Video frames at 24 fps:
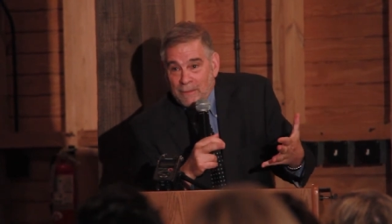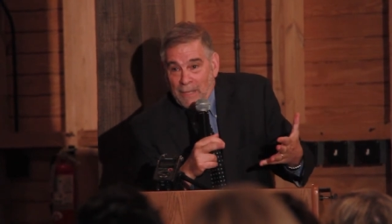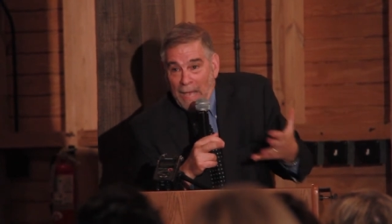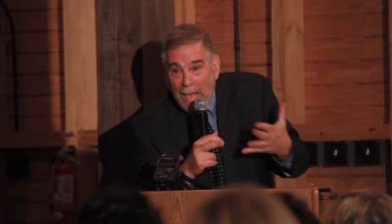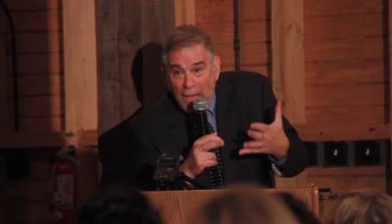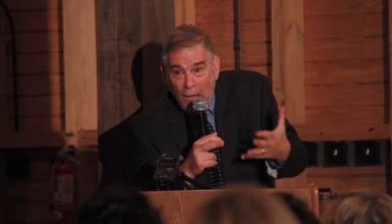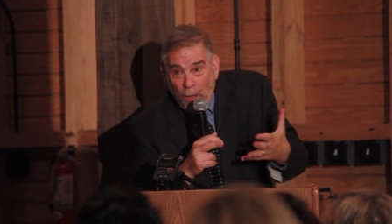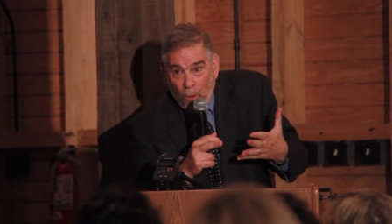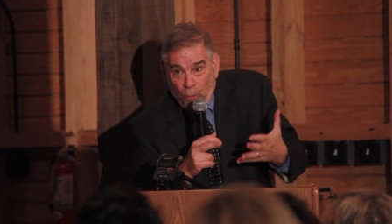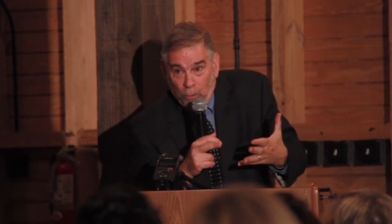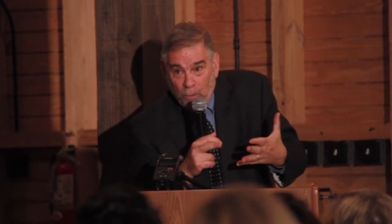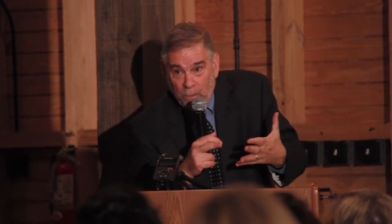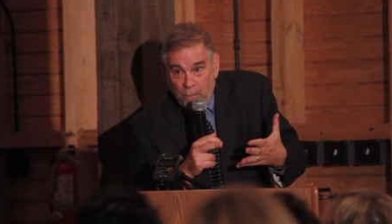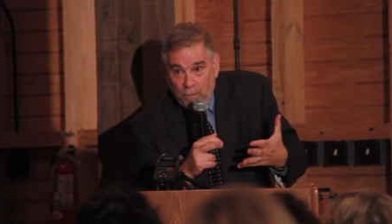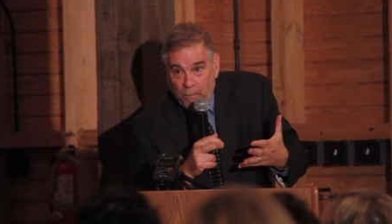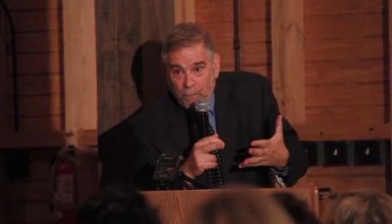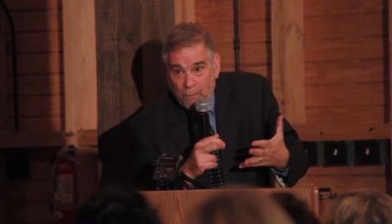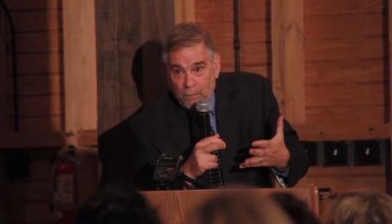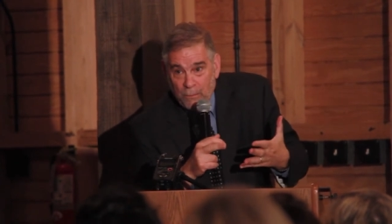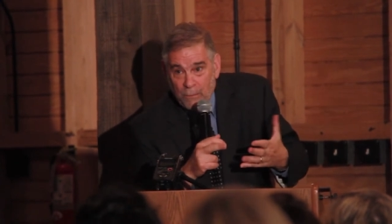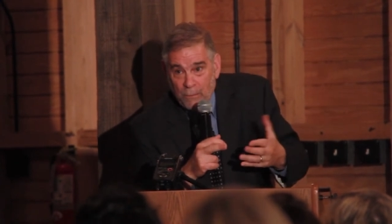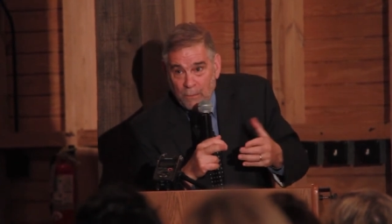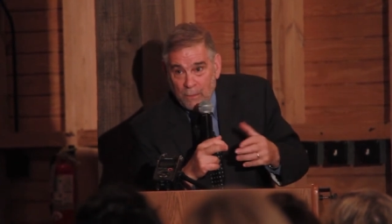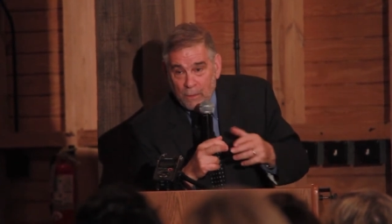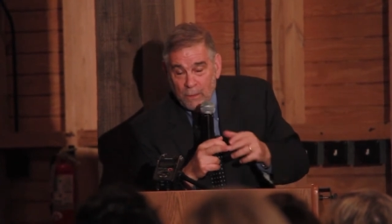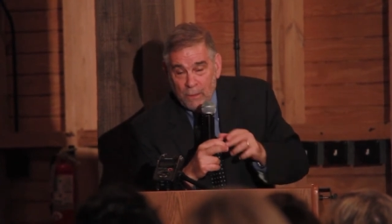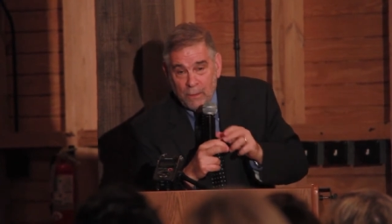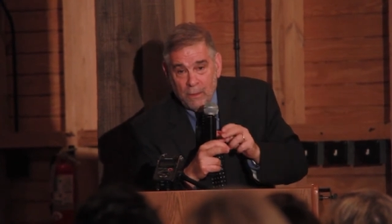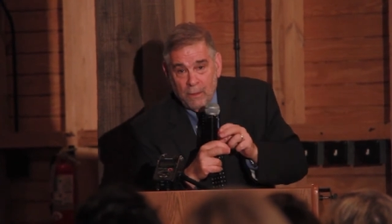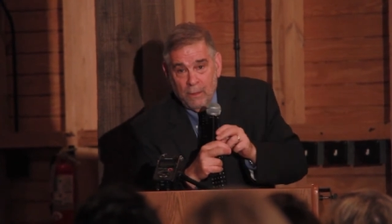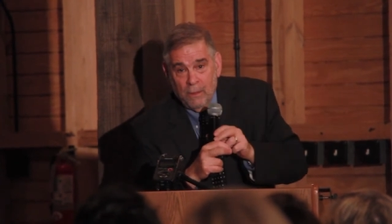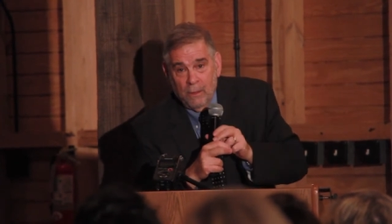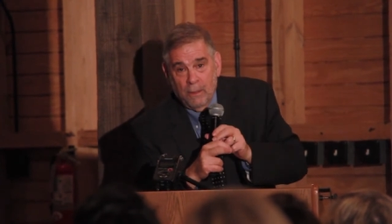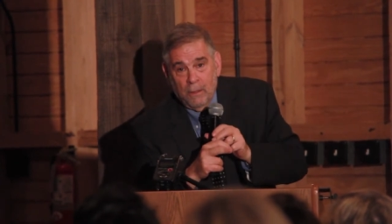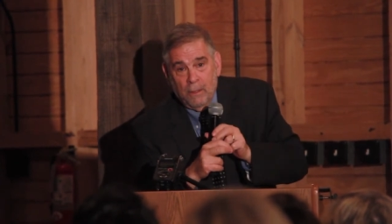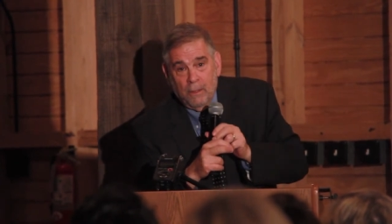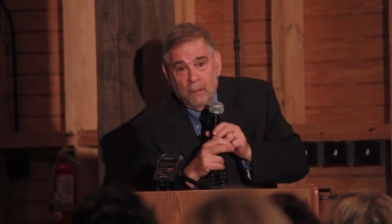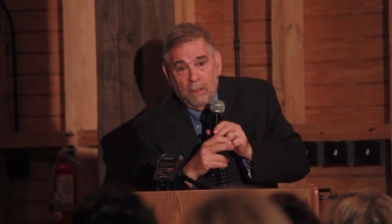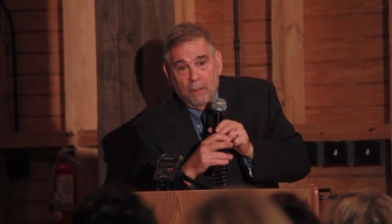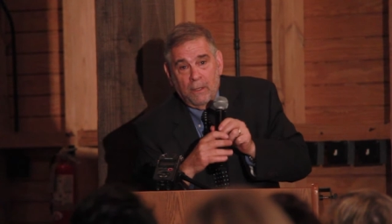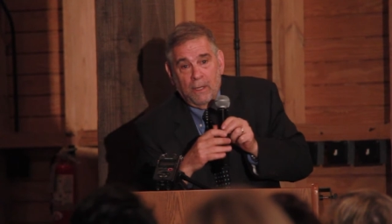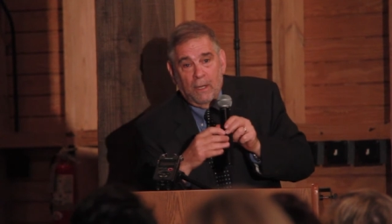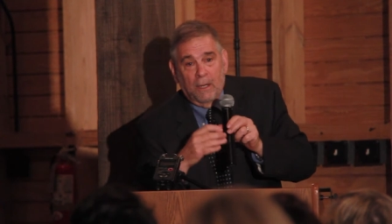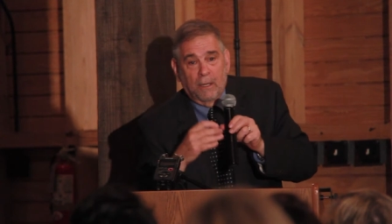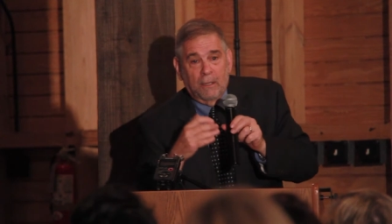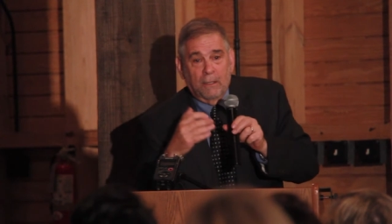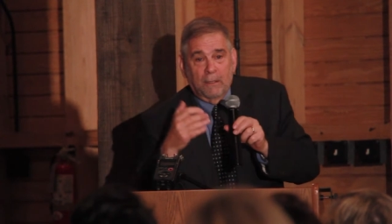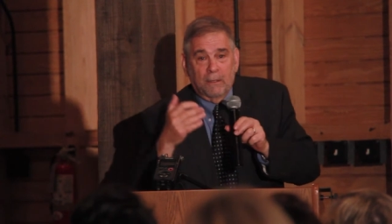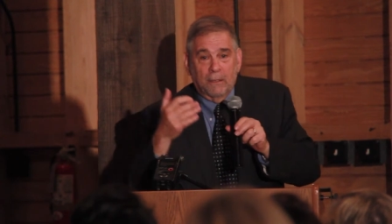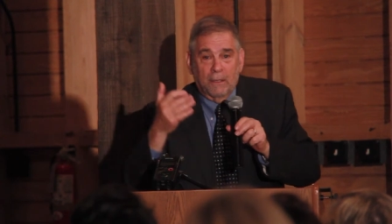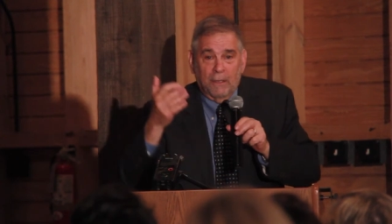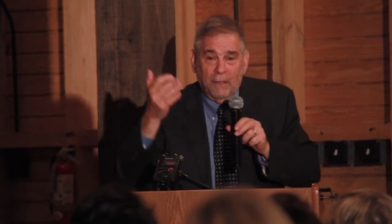How? Now,